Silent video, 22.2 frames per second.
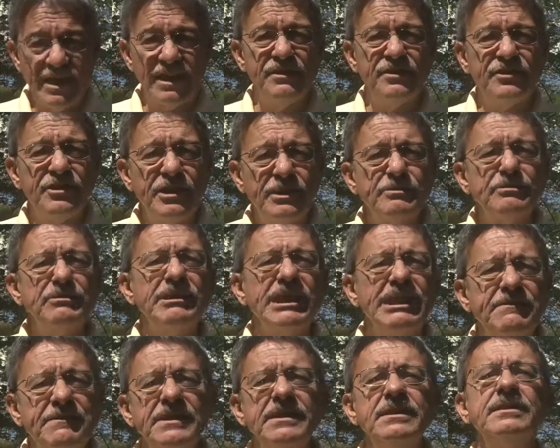considered
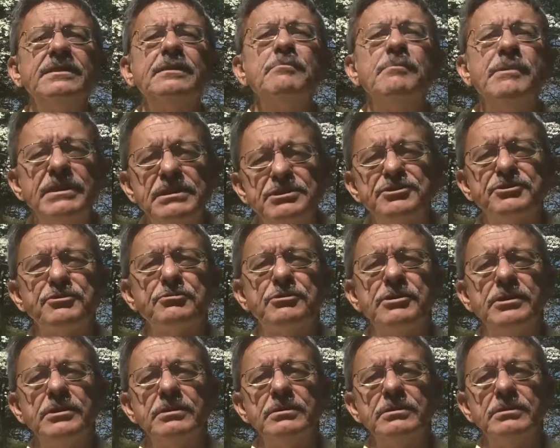leaving the
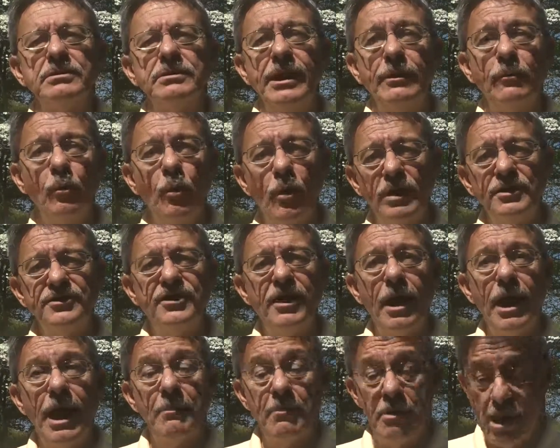ministry at one
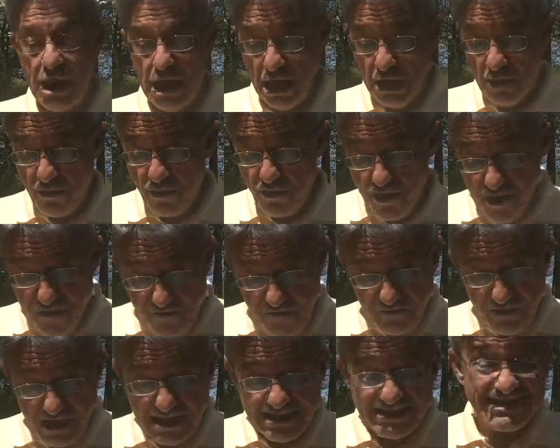time.
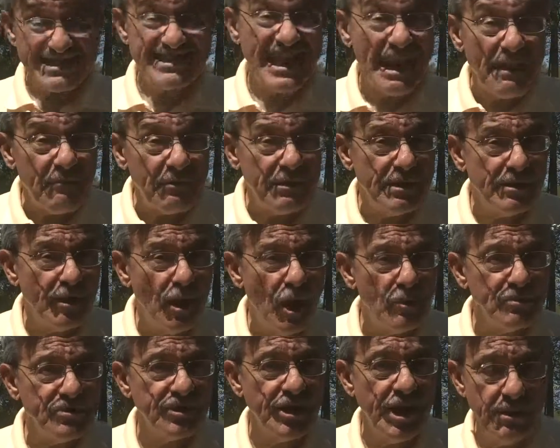57 of
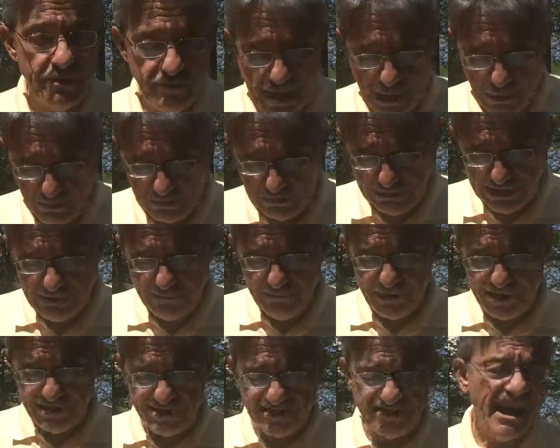those said they would
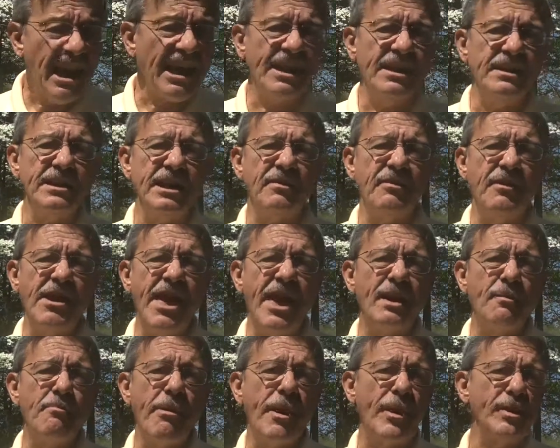leave in a second if they
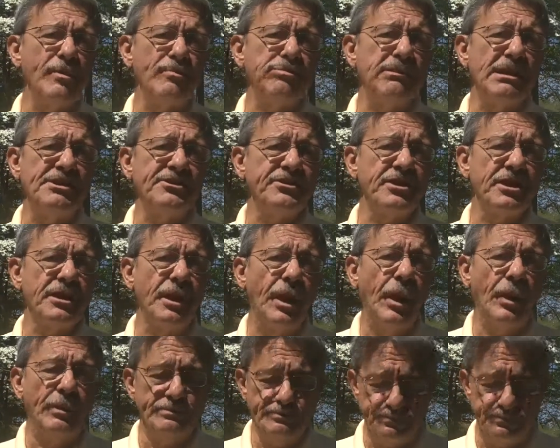had a better place to go.